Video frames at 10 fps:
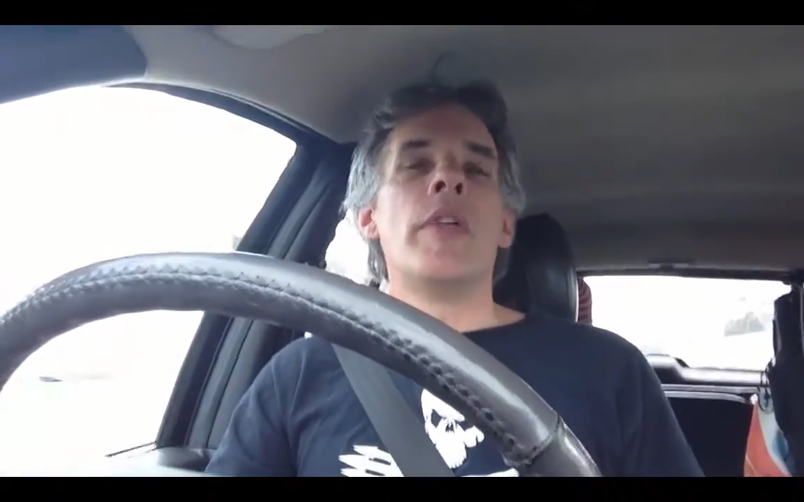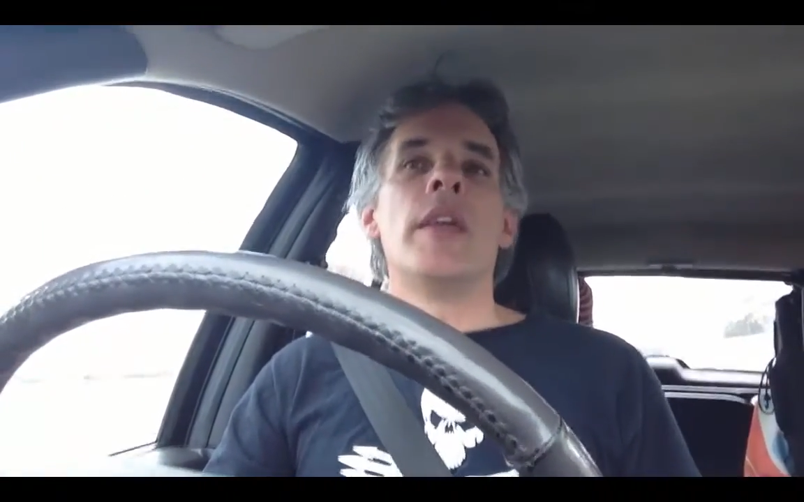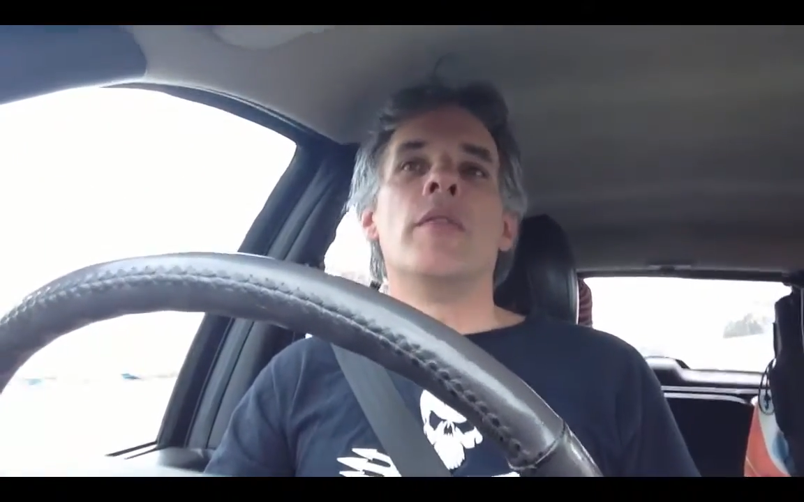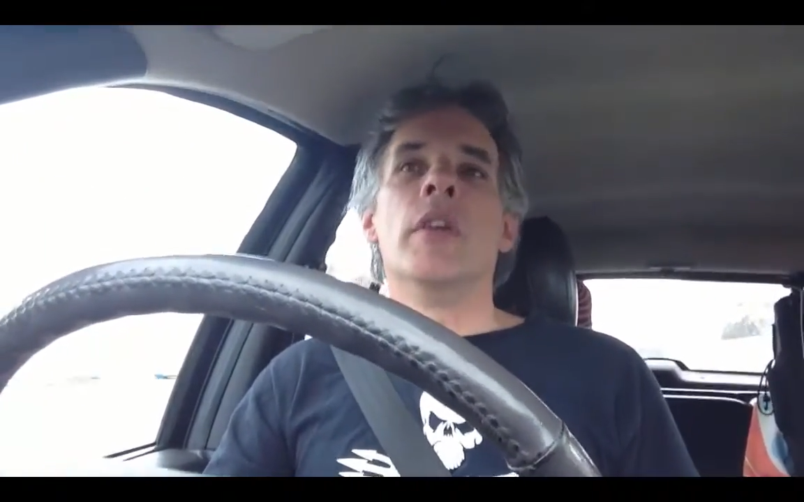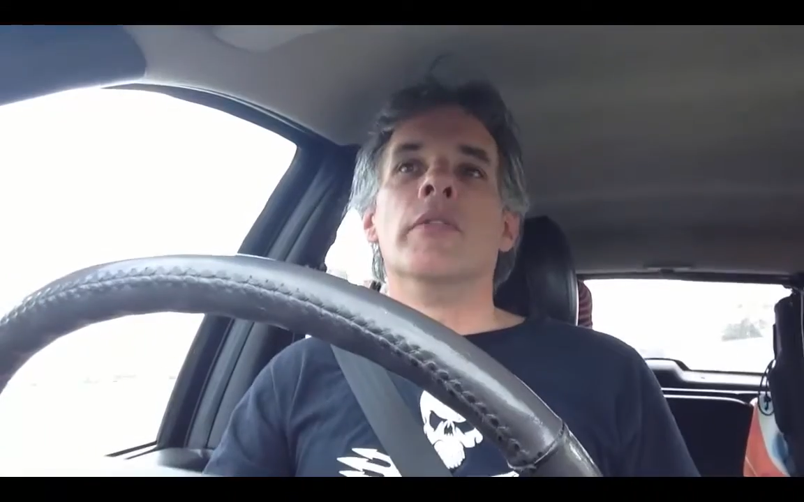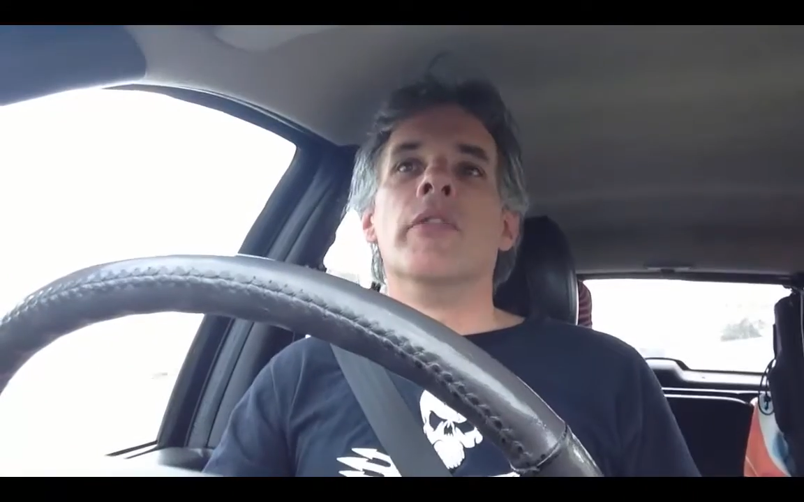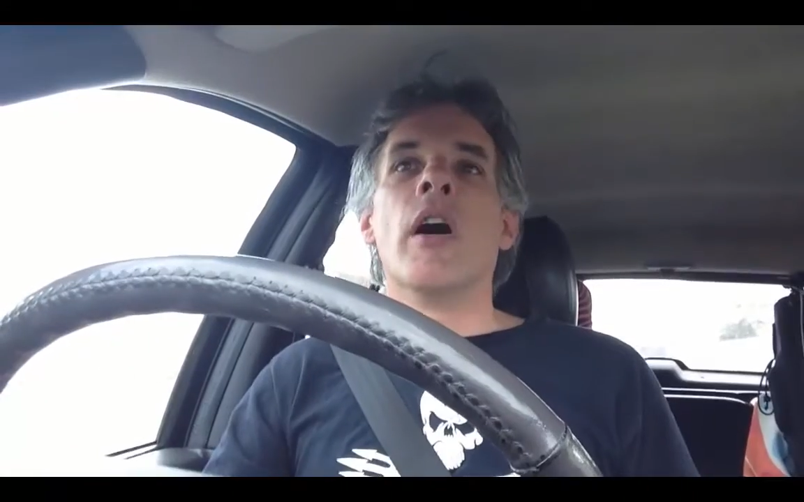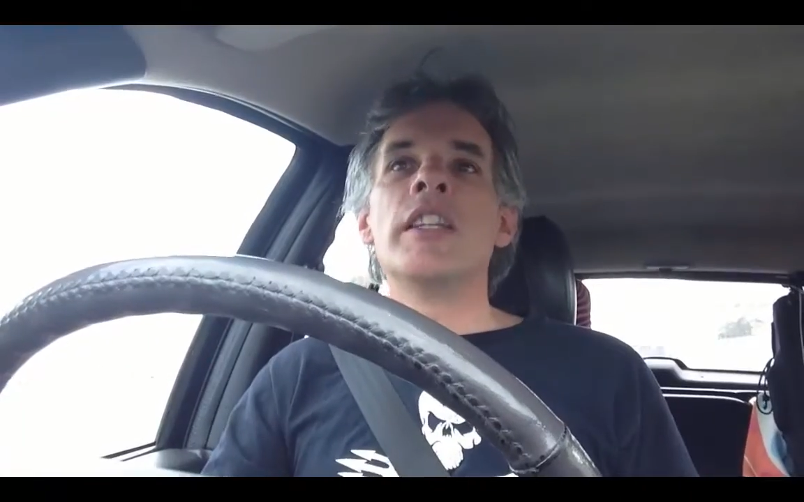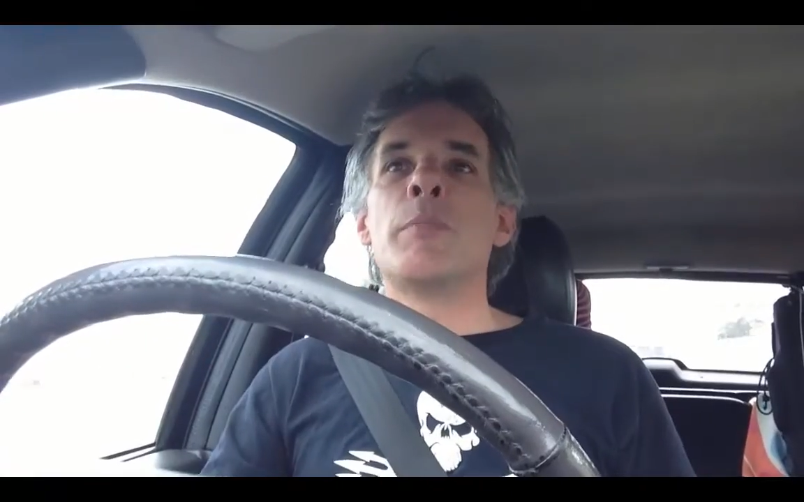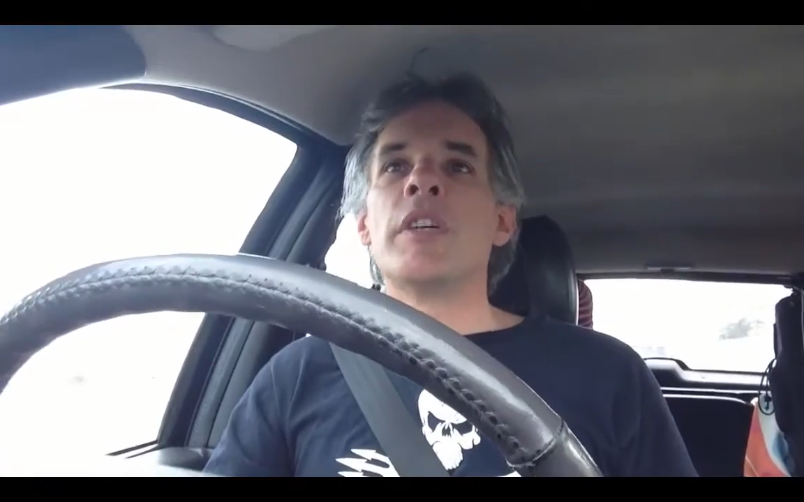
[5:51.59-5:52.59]
the
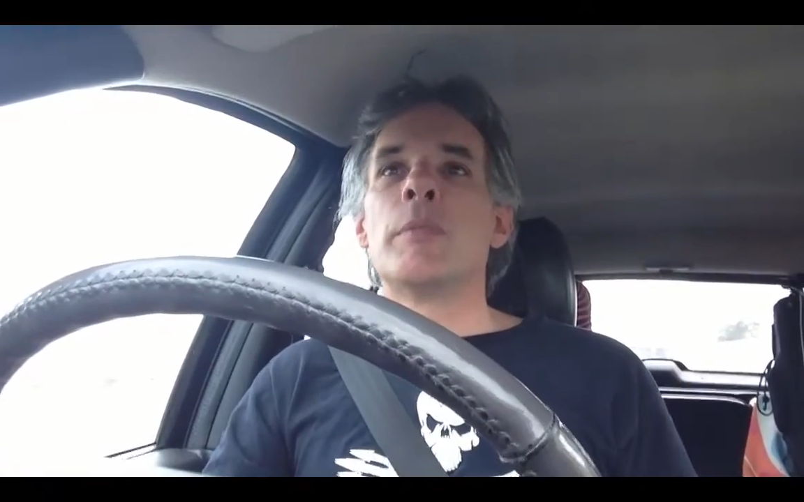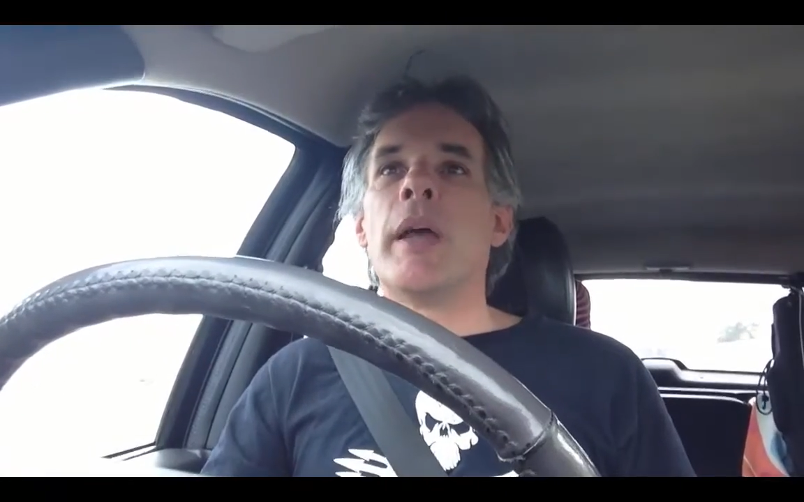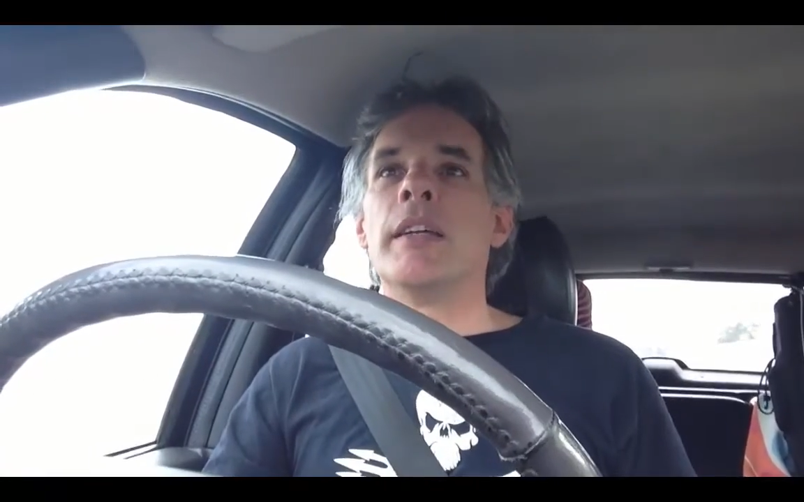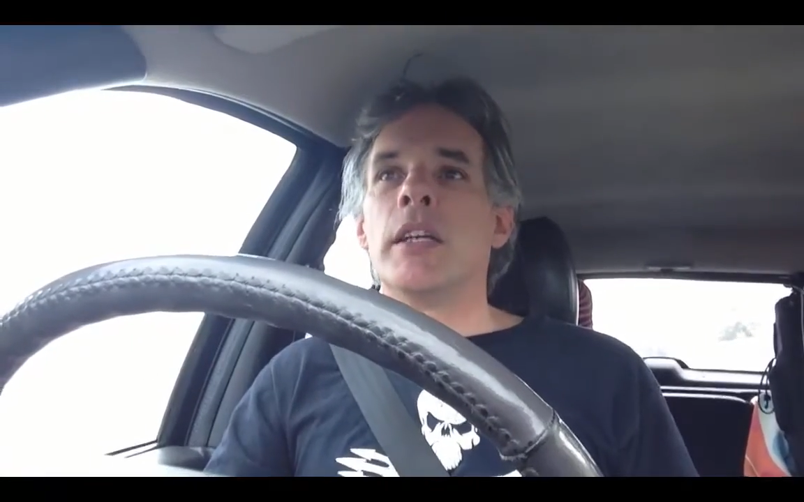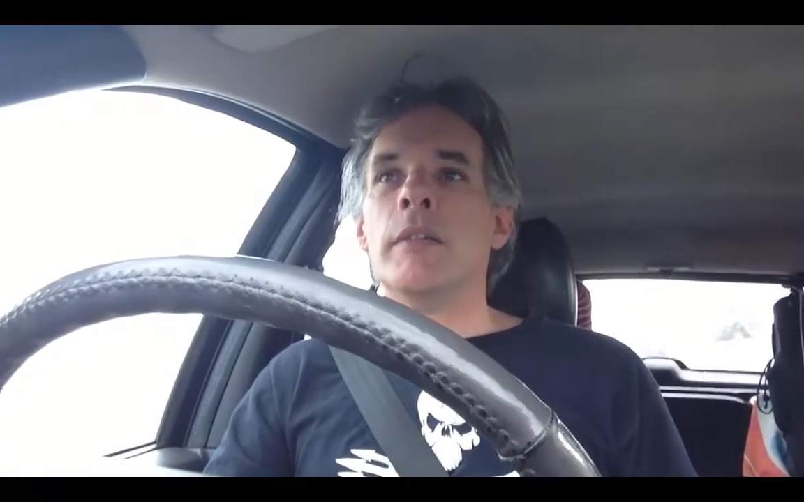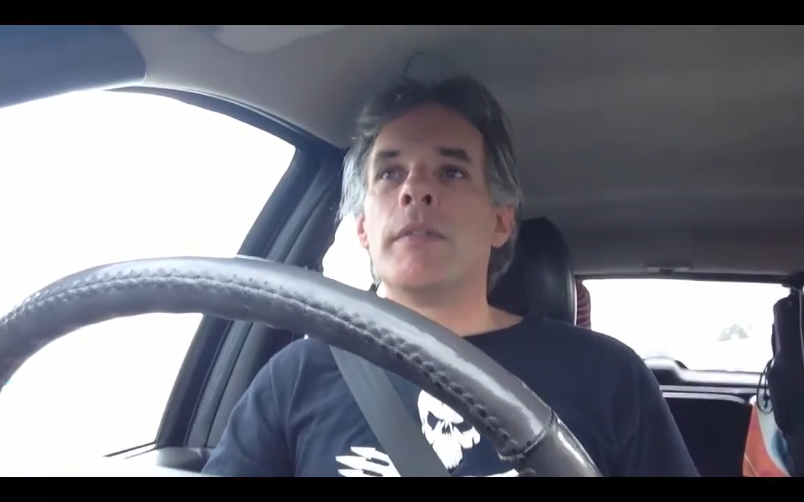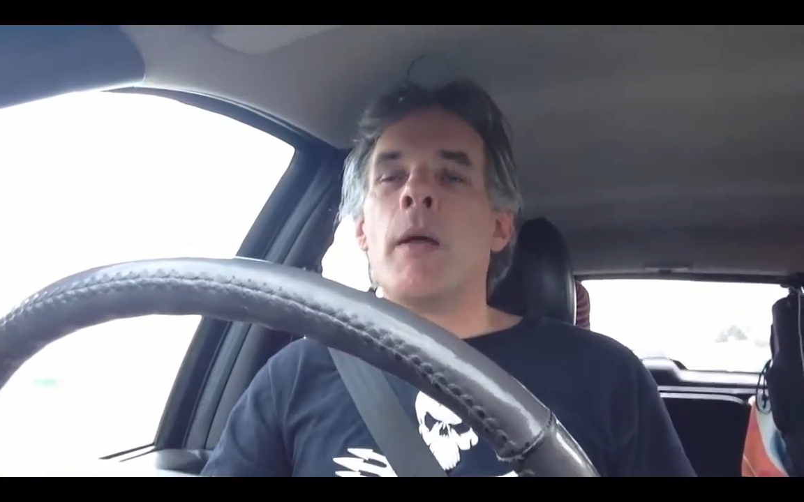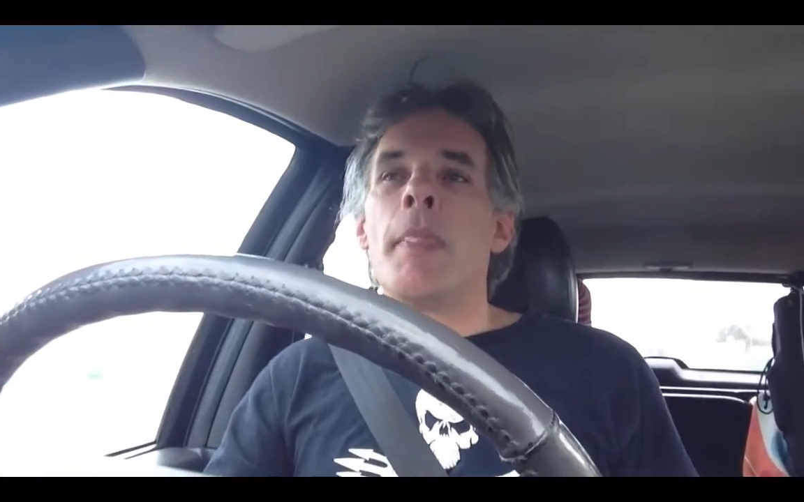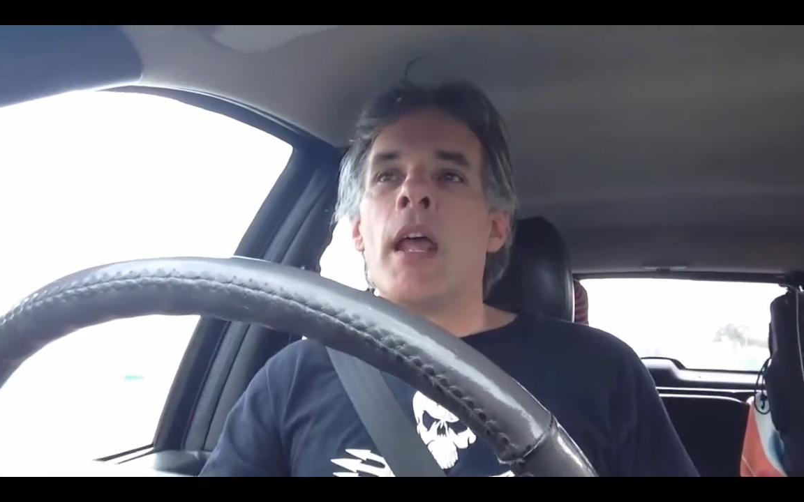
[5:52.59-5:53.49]
rights perspective,